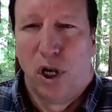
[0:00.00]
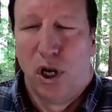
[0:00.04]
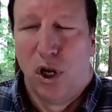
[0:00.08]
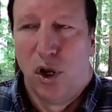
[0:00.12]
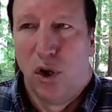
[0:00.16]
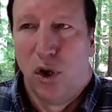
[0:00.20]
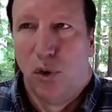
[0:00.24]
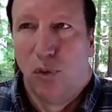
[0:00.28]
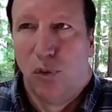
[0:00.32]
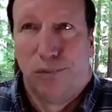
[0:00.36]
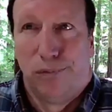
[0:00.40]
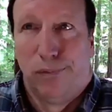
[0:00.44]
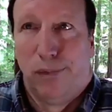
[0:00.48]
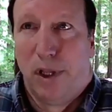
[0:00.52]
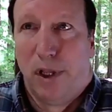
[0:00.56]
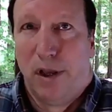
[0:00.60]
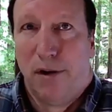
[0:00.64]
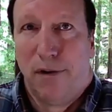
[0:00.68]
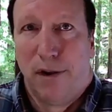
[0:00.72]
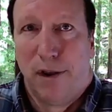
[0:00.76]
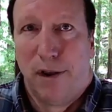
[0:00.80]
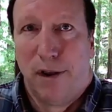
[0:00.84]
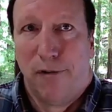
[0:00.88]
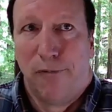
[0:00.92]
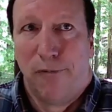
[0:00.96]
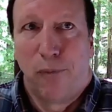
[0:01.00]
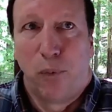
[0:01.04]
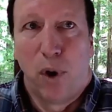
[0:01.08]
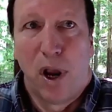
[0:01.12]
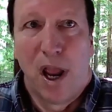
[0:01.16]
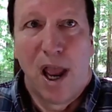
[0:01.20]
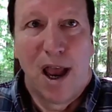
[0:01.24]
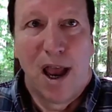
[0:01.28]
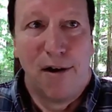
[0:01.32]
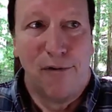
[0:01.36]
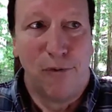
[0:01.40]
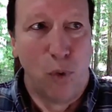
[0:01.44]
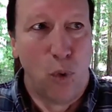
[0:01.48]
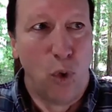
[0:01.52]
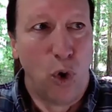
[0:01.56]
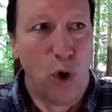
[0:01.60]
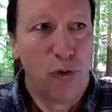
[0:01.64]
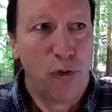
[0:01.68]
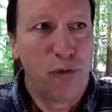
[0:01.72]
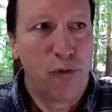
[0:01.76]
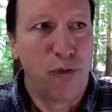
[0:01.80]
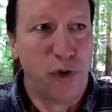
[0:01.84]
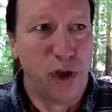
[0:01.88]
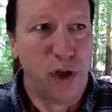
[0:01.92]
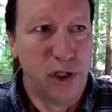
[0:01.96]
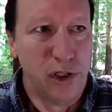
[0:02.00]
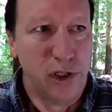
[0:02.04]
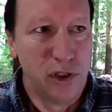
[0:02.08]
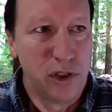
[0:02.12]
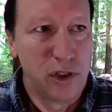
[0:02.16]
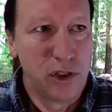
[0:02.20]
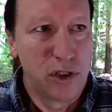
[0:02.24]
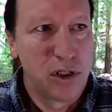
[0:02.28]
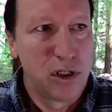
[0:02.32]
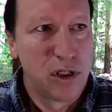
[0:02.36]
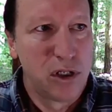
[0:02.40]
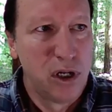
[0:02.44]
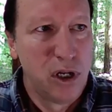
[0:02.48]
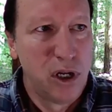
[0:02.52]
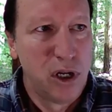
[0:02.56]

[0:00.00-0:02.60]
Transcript: know, if we have orphans,